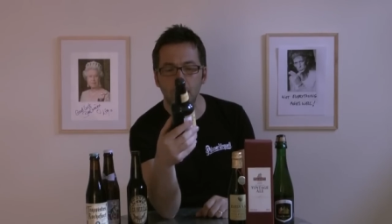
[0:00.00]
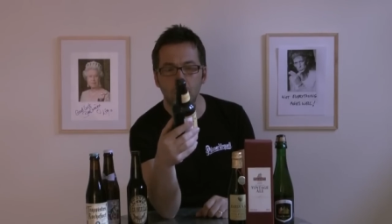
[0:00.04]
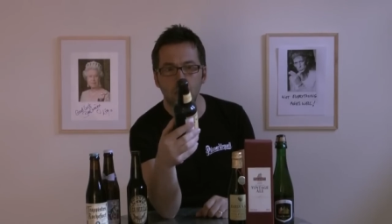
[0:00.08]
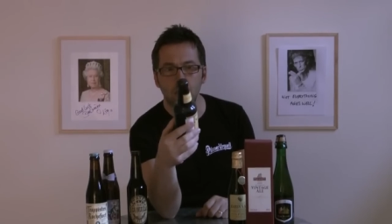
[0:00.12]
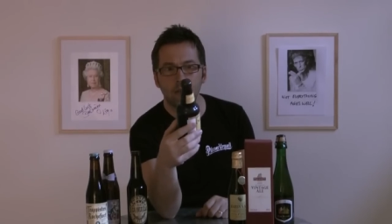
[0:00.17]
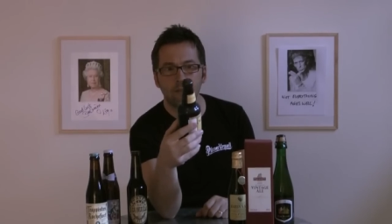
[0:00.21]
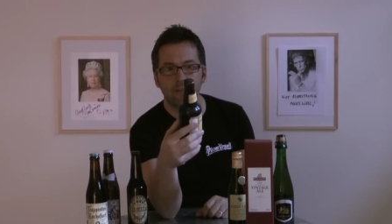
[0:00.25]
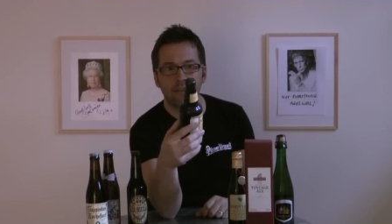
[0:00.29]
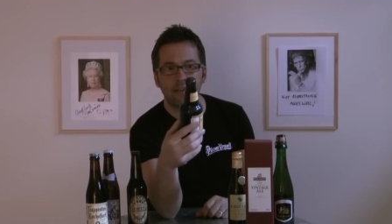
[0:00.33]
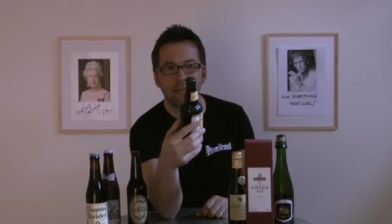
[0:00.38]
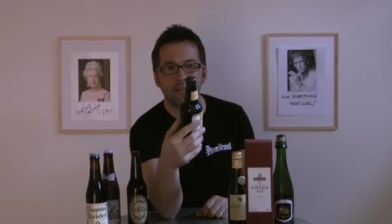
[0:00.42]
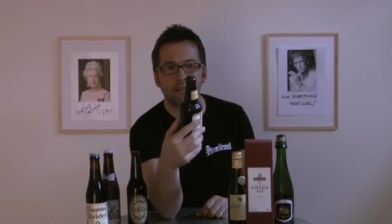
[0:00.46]

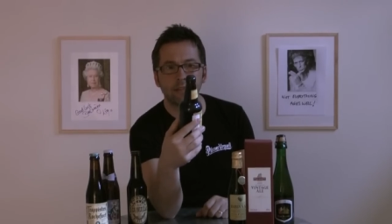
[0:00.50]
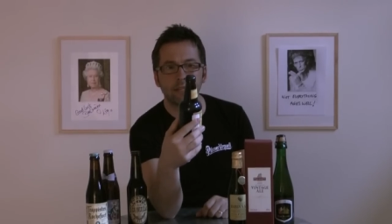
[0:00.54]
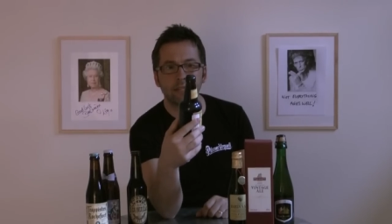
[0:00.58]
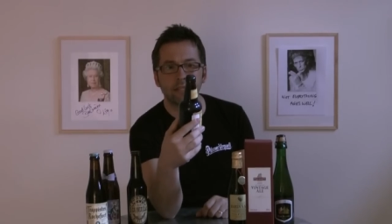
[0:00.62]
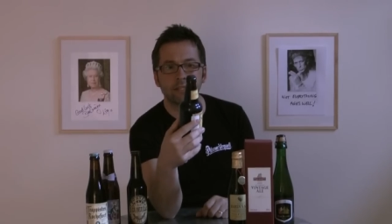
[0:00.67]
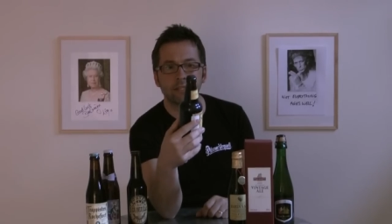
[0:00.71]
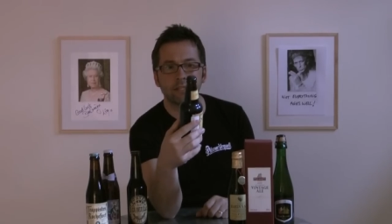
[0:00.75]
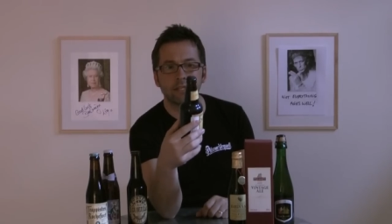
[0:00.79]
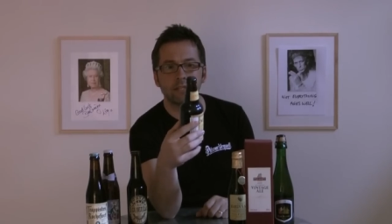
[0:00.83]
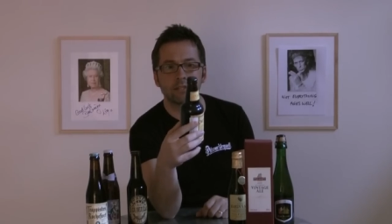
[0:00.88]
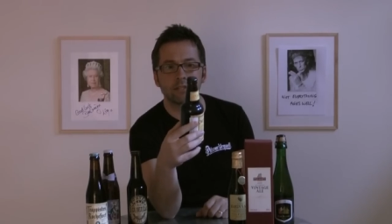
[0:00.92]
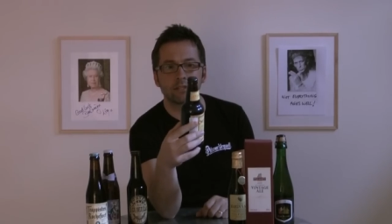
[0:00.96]
I've had
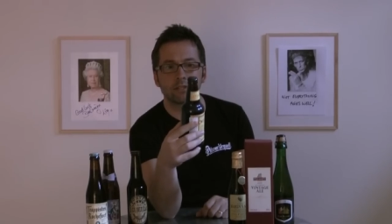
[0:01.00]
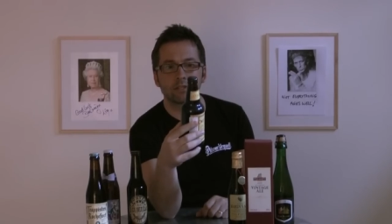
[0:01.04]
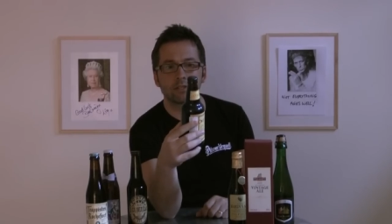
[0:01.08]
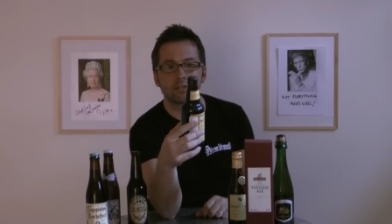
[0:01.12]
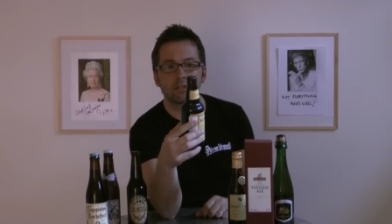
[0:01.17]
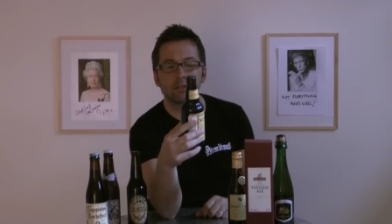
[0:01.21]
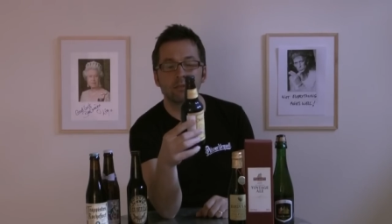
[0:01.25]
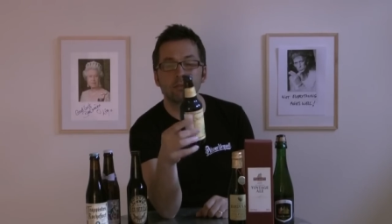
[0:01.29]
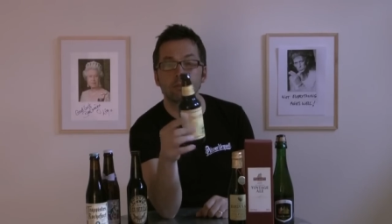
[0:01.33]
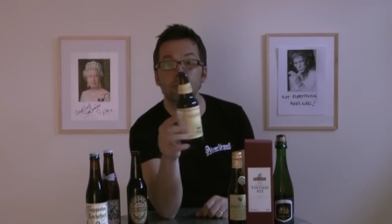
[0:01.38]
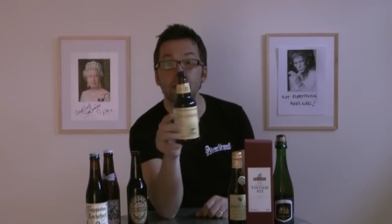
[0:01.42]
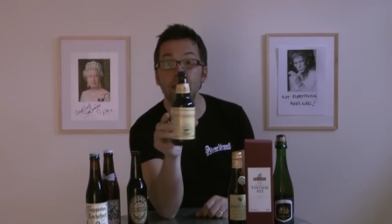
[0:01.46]
this since
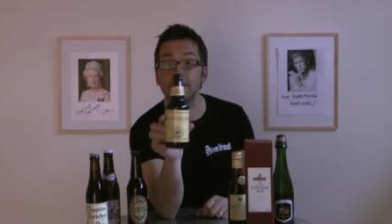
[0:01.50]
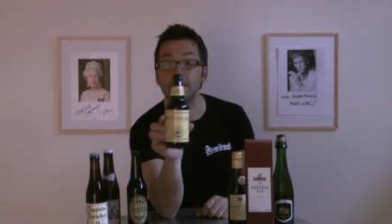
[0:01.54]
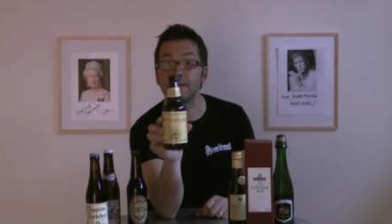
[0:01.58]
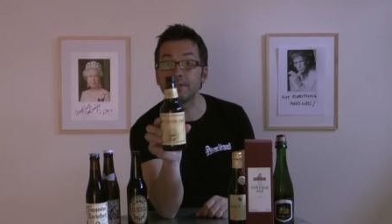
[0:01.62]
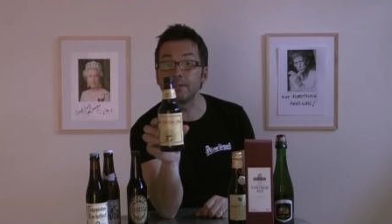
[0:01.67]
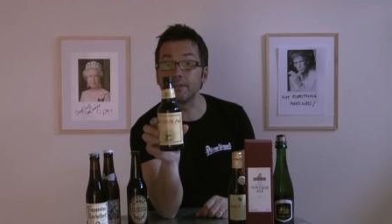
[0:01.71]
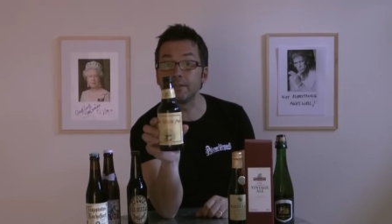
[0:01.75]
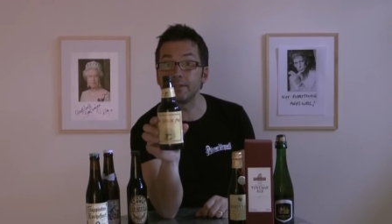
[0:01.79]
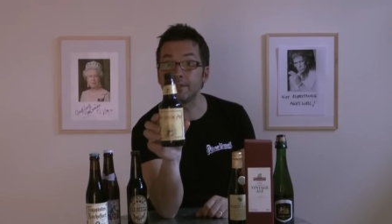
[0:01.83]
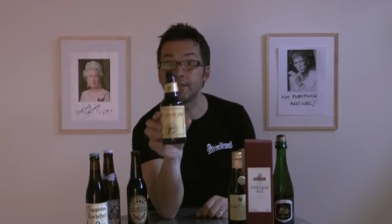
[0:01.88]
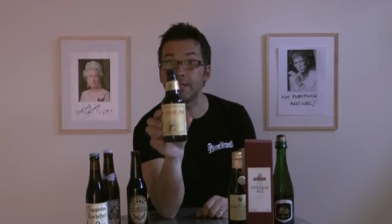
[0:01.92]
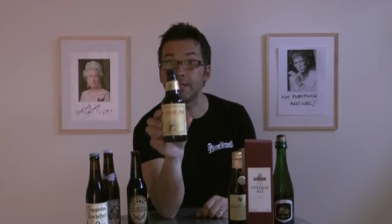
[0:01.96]

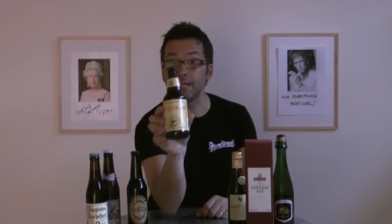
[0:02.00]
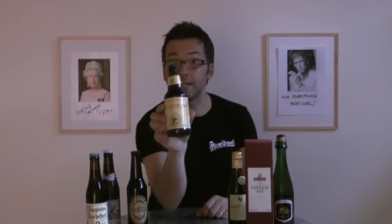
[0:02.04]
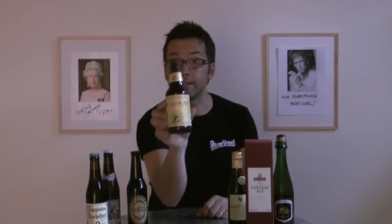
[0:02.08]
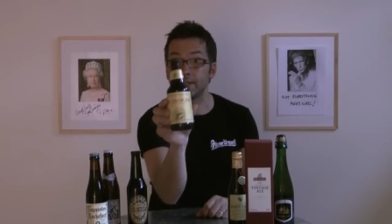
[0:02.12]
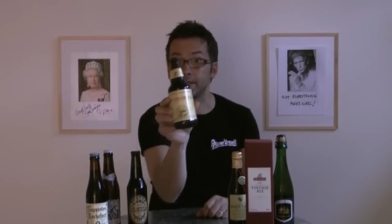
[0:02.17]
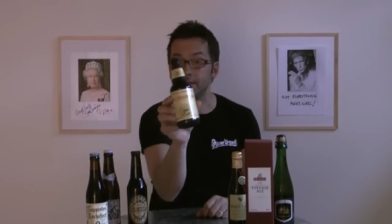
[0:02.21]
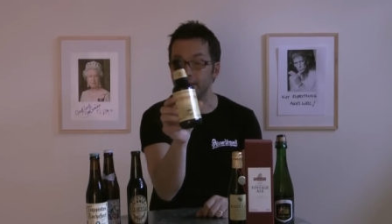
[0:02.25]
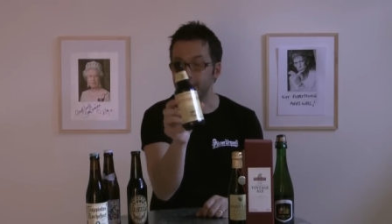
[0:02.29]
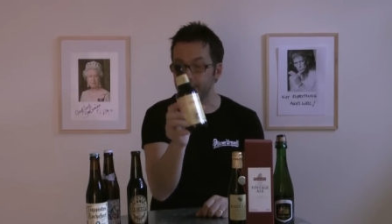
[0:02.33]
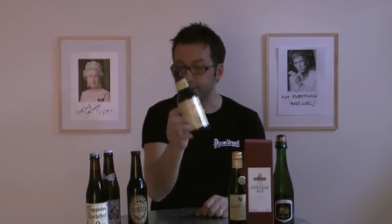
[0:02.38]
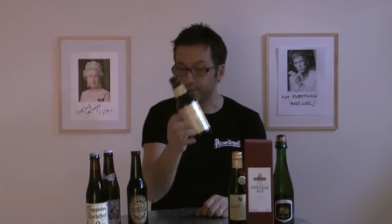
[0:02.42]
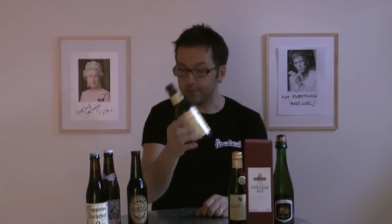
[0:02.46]

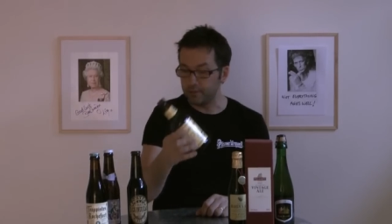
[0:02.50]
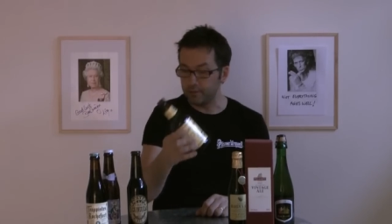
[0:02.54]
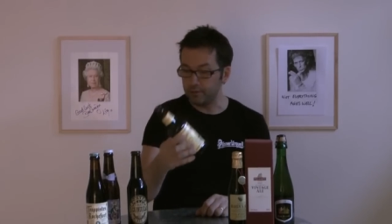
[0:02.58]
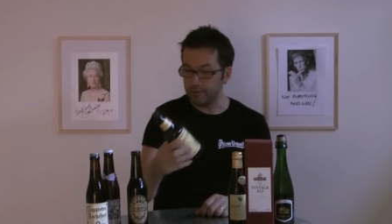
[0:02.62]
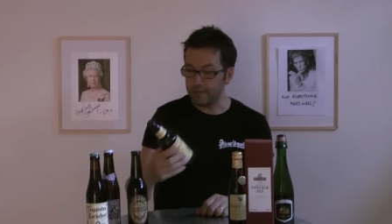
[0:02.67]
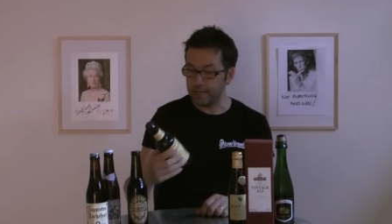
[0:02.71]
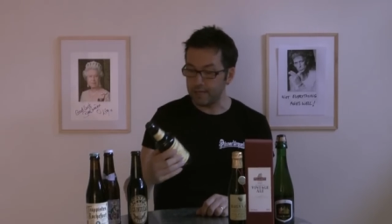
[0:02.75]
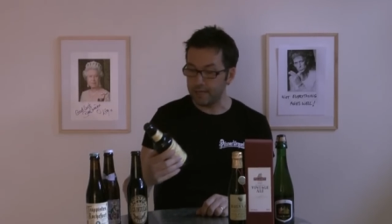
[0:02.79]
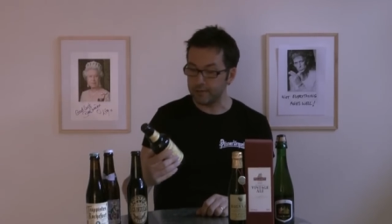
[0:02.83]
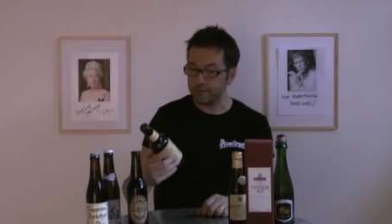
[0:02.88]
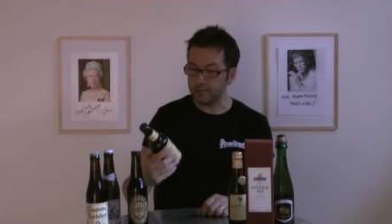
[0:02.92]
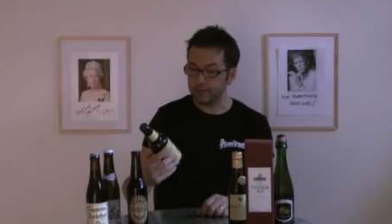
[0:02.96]
2006, another
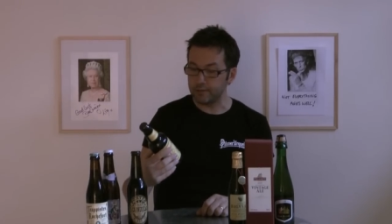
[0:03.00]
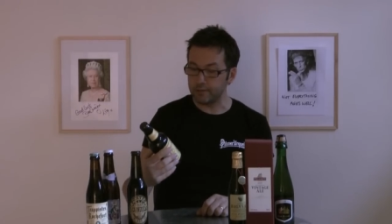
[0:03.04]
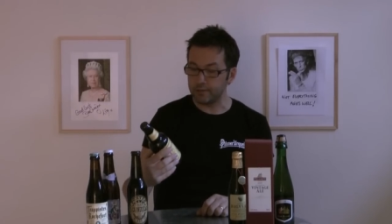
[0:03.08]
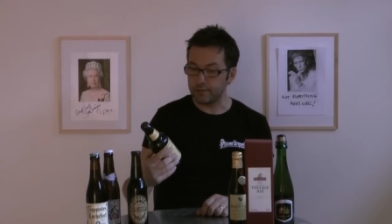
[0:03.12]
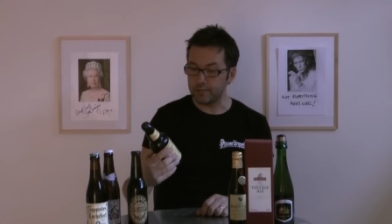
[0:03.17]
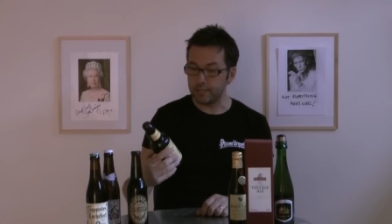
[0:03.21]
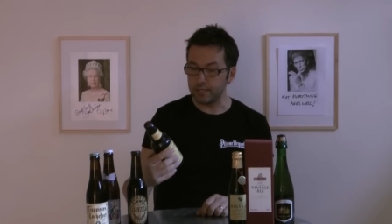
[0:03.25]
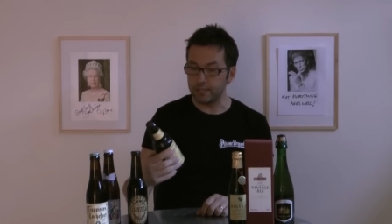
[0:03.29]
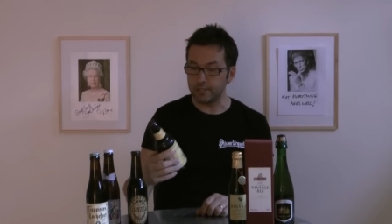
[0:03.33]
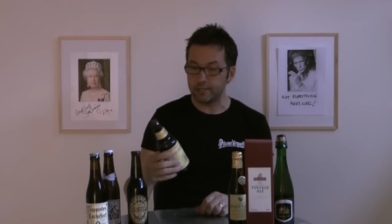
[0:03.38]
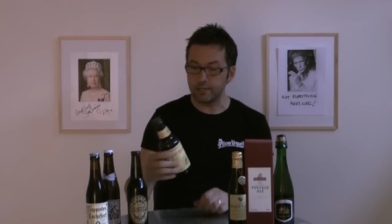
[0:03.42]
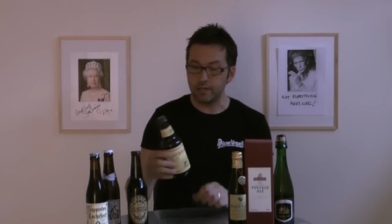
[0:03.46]

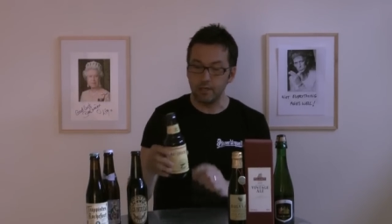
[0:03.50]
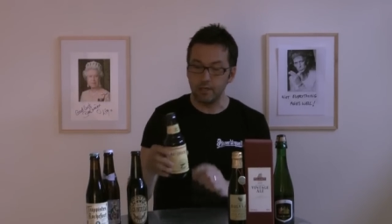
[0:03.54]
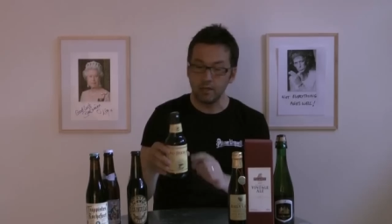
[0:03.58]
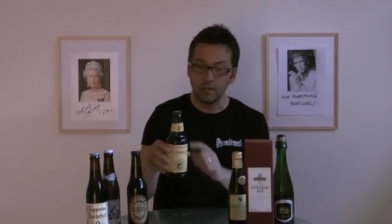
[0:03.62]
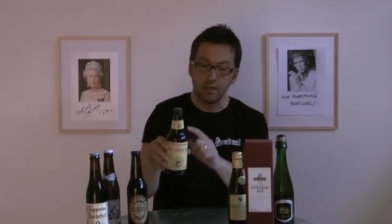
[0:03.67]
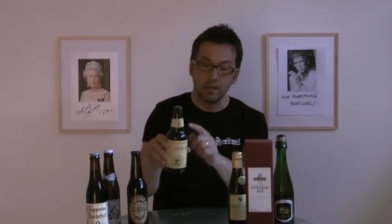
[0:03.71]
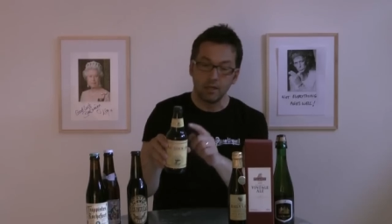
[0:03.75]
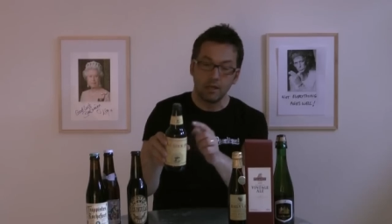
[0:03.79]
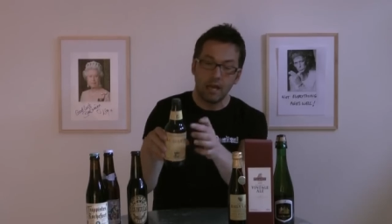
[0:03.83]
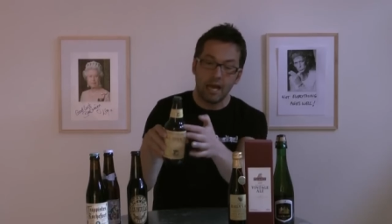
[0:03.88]
2006er.